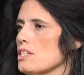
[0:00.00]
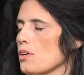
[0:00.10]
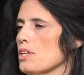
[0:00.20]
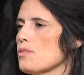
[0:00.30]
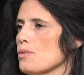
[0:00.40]

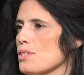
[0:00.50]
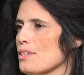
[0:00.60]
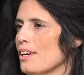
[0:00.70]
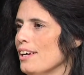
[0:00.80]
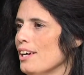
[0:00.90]
So
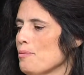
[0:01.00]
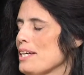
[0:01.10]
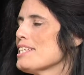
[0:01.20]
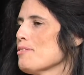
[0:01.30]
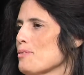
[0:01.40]

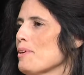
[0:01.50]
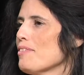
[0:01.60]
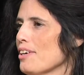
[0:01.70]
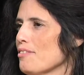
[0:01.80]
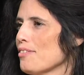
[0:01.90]
Pasadena was my
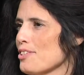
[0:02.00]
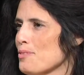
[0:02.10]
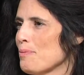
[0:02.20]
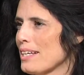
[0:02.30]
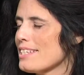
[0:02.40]
very
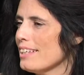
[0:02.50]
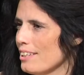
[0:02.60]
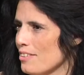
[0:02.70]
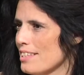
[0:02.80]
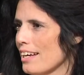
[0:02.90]
first big city,
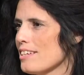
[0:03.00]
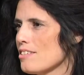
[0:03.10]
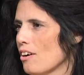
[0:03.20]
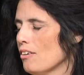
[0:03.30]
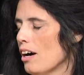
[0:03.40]
you would say.
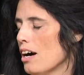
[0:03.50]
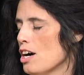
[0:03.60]
So